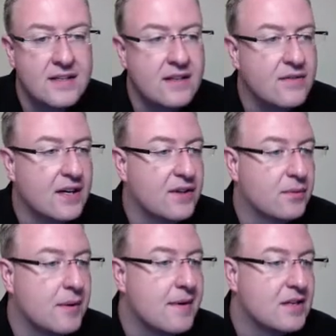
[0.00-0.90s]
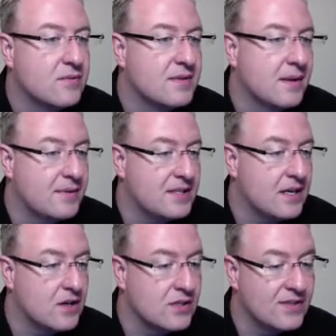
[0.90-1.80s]
and then you've got three bedrooms
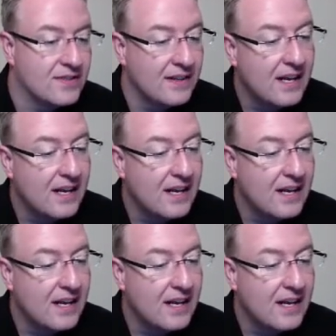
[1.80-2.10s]
upstairs.